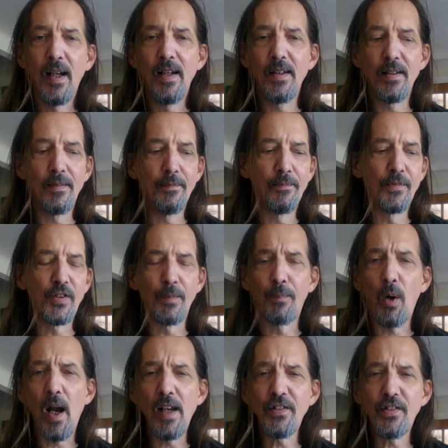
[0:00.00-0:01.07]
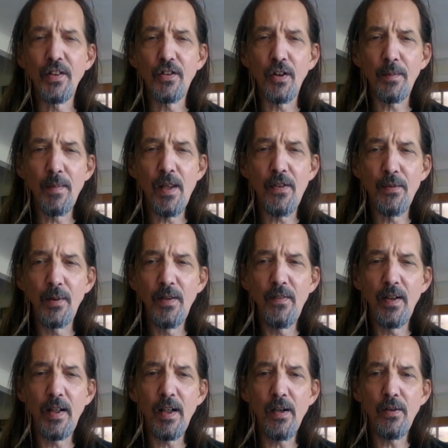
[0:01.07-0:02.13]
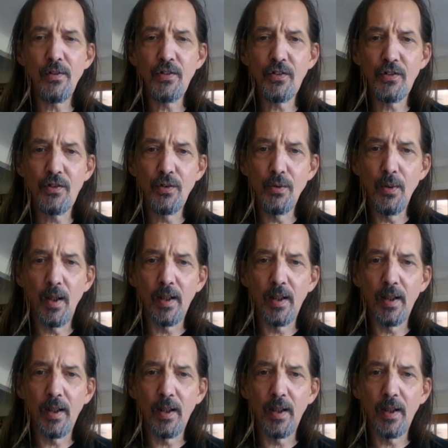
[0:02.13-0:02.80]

And surprised it took me 3 videos to